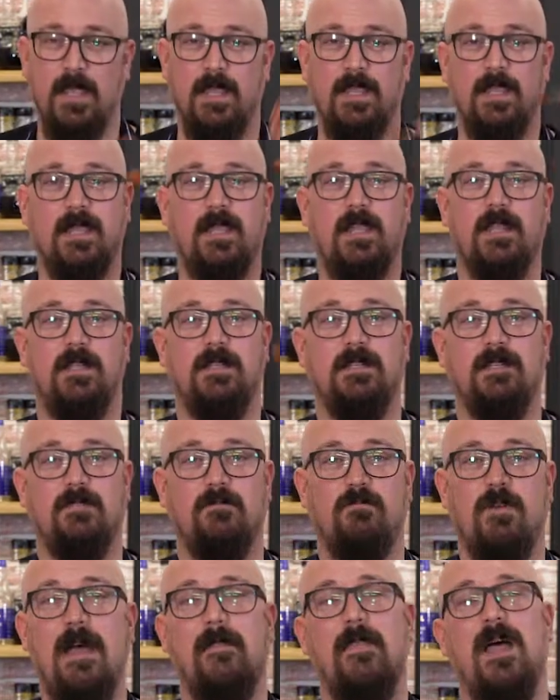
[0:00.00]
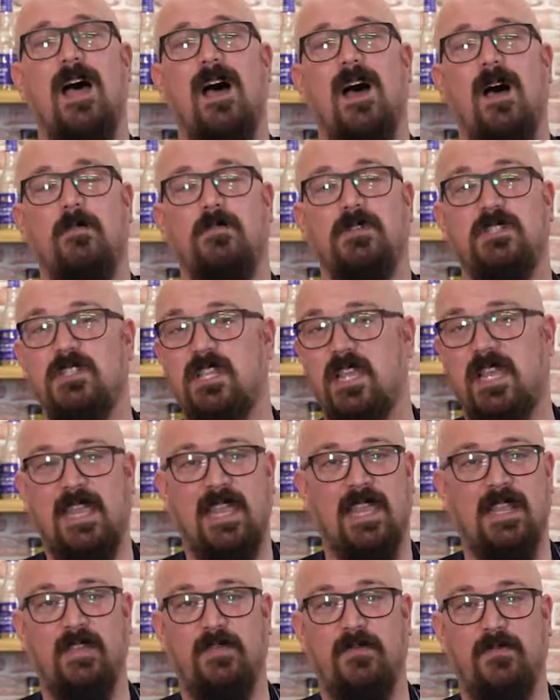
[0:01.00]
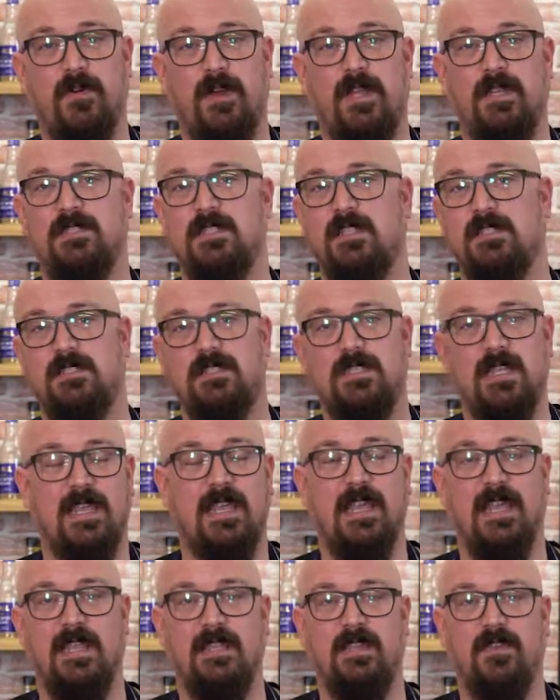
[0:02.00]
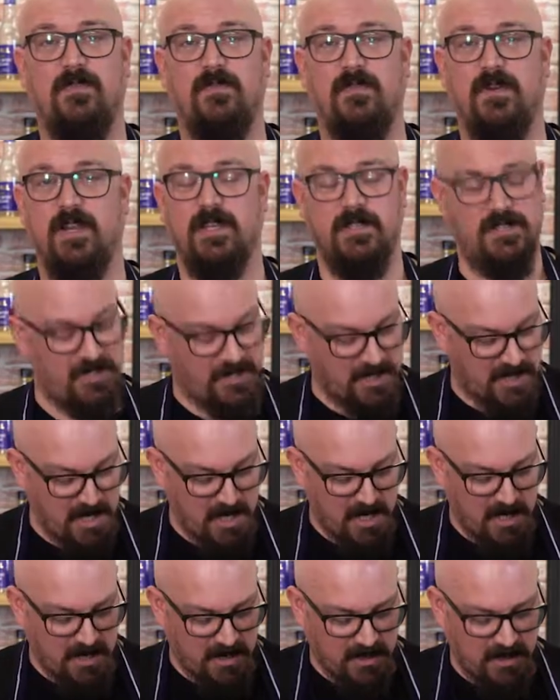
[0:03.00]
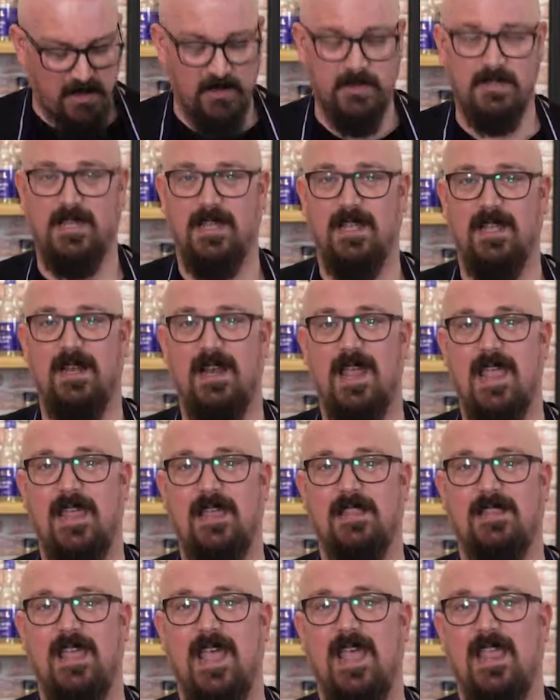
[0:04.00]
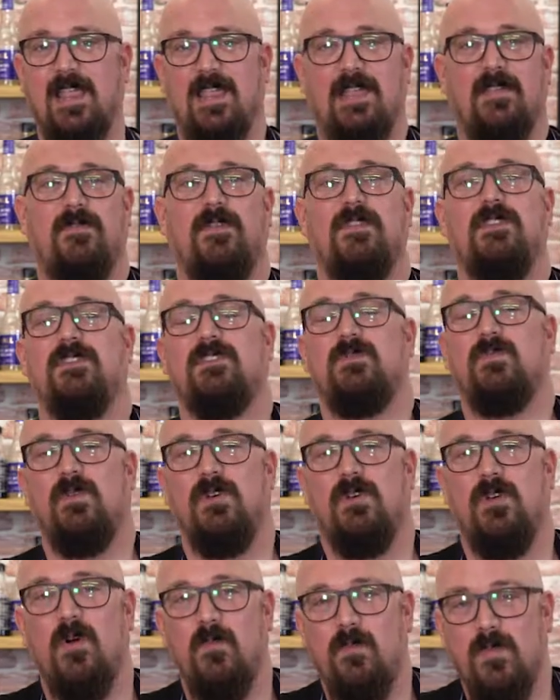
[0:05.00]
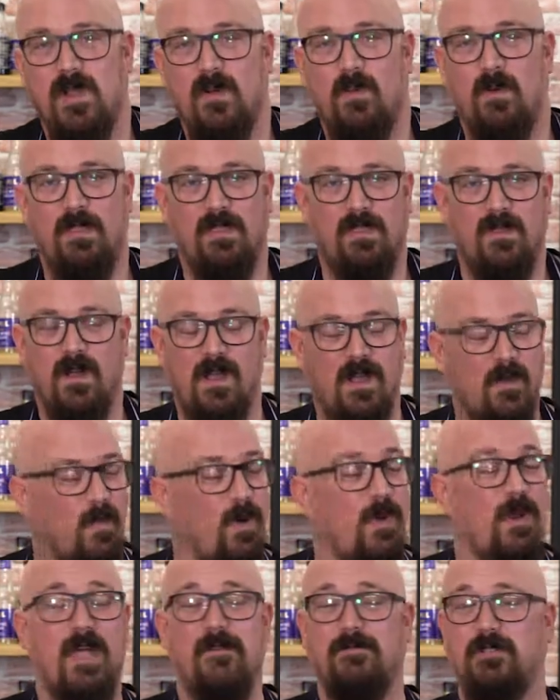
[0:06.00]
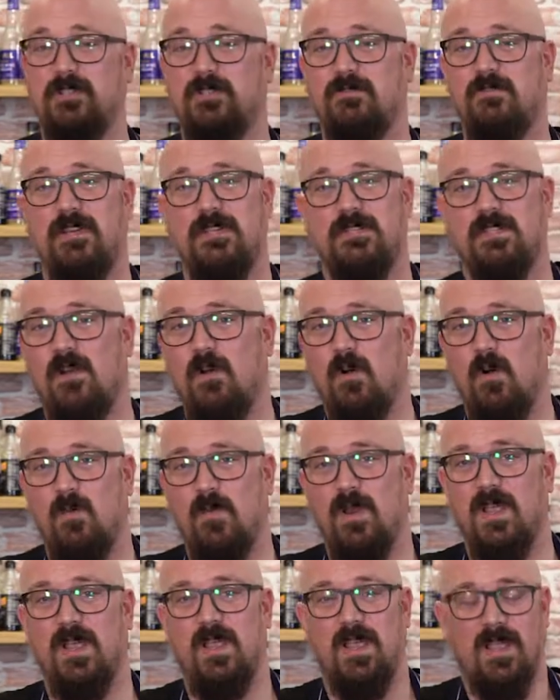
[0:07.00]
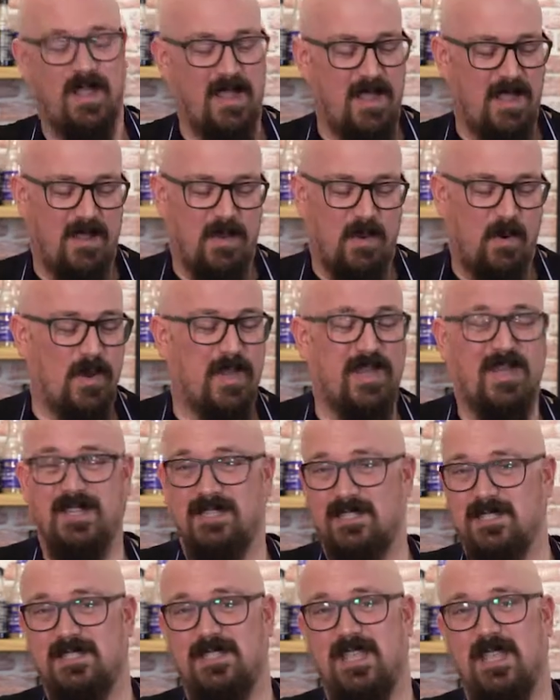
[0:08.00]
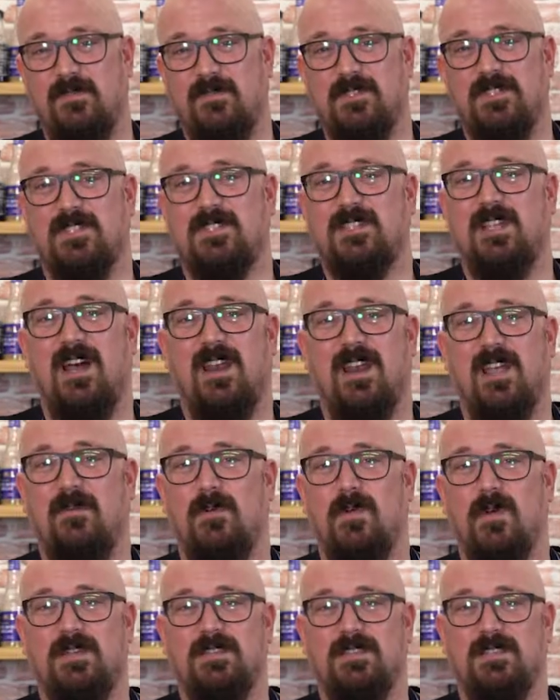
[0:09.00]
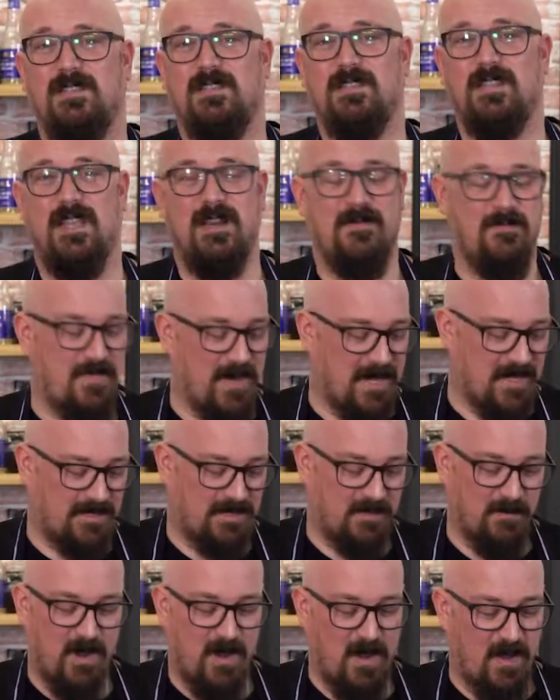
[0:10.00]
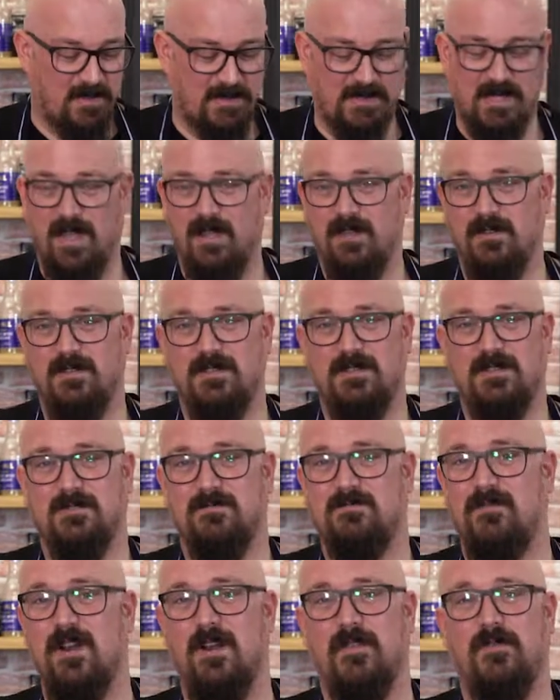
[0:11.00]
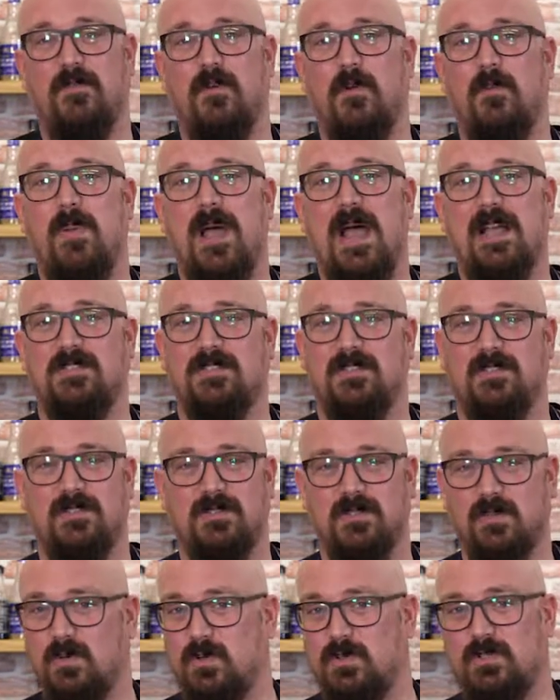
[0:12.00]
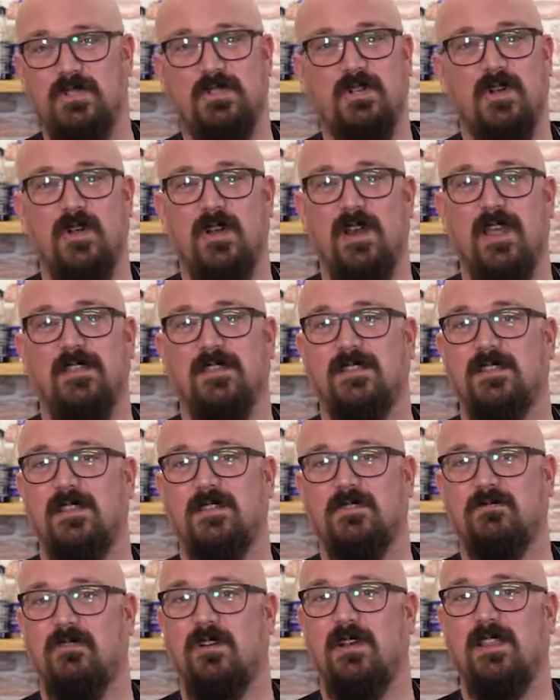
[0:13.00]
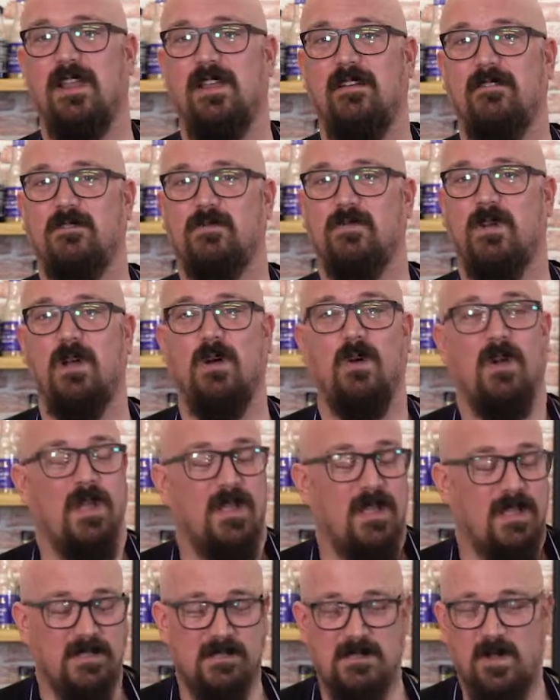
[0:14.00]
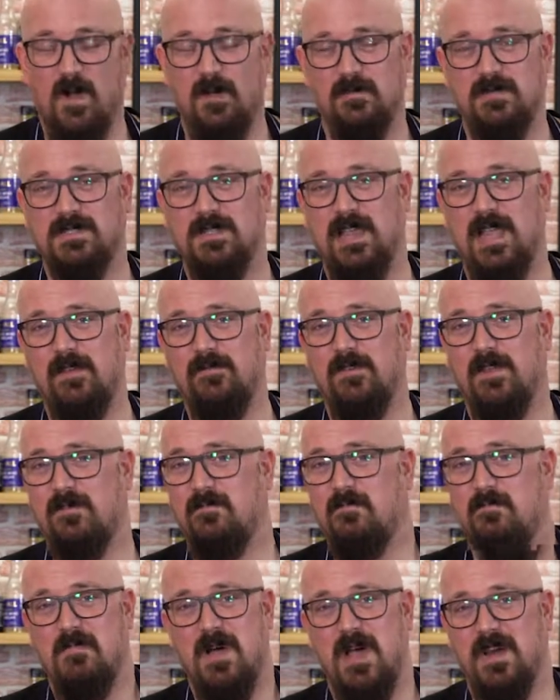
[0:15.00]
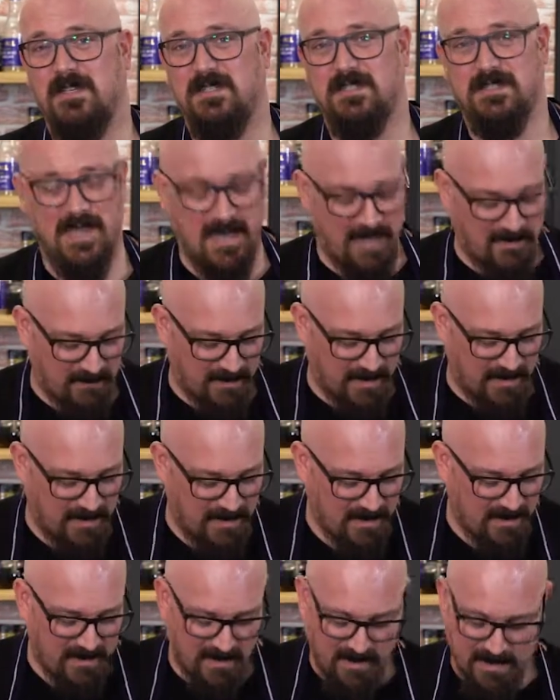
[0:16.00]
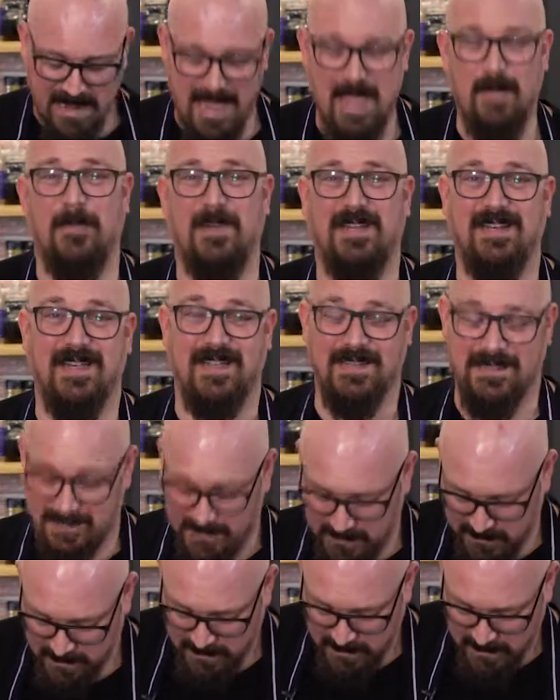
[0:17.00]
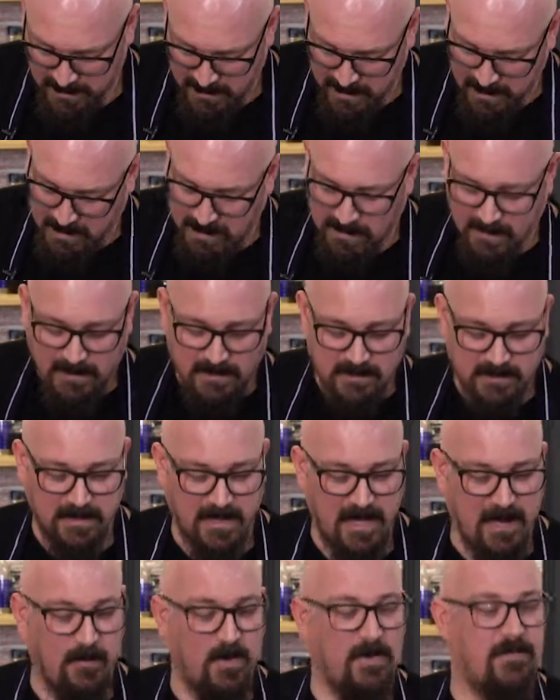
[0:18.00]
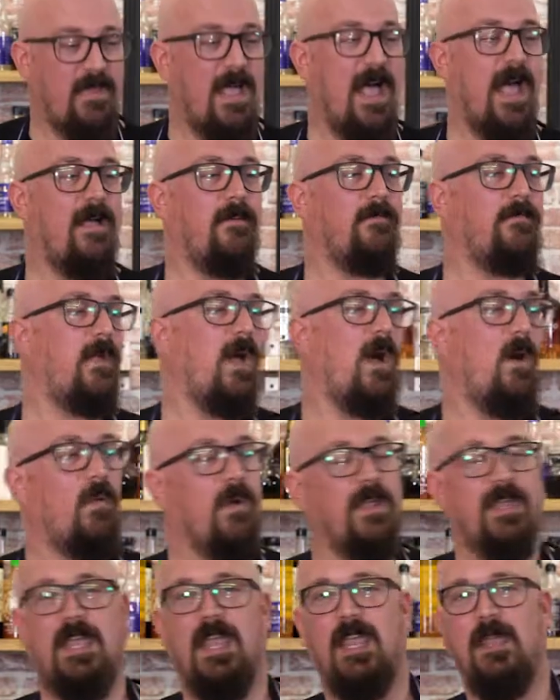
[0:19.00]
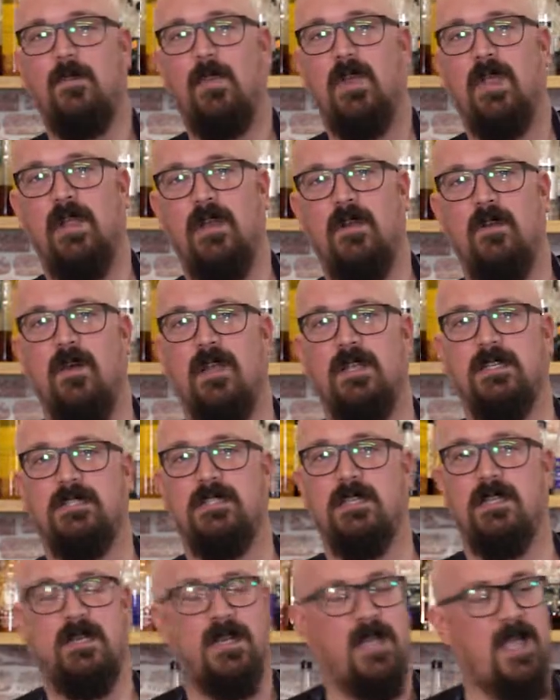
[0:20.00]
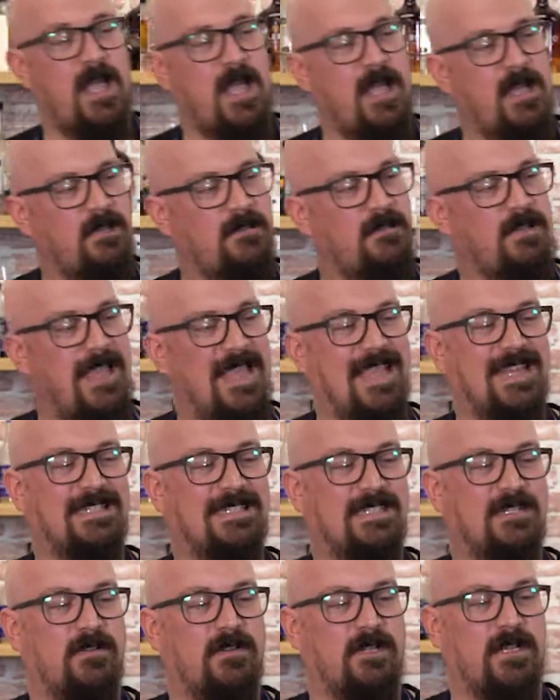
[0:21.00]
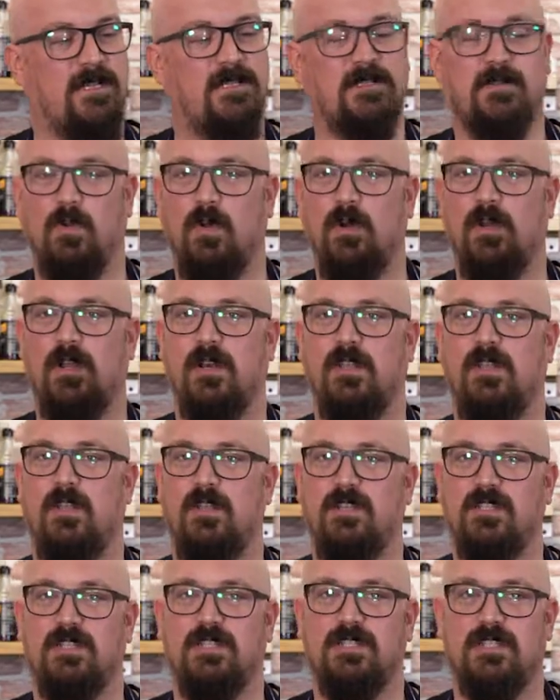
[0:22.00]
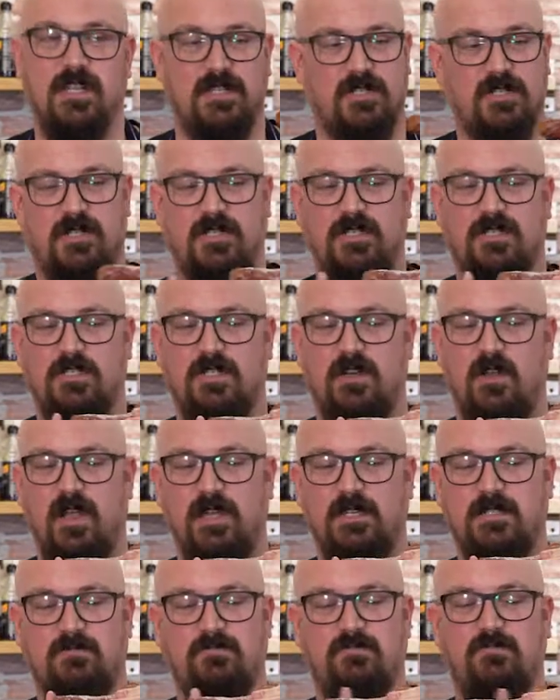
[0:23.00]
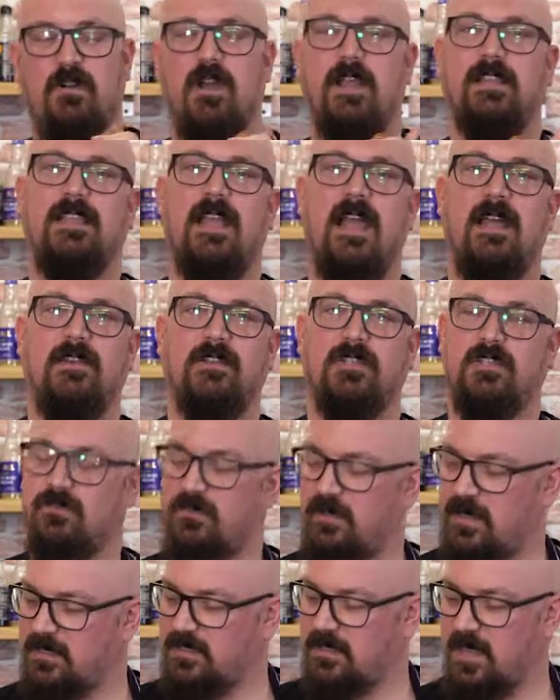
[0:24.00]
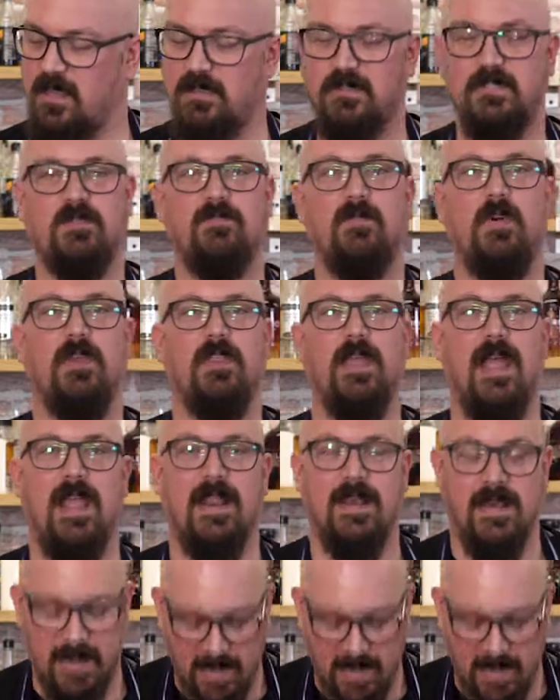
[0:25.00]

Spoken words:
You can wrap that up, stick it in your freezer, stick it in your fridge, use it at a later date. If you just want an omelette one night, want to have a chorizo omelette, or you can just even cut it up nice and thin, bit of tomatoes, run it through a pasta sauce. You've got another dish right there as well. Time saving, money saving, happy days. So then with that, I want to keep it nice and easy on this. So all I'm going to do is just literally slice right down the chorizo and just put that in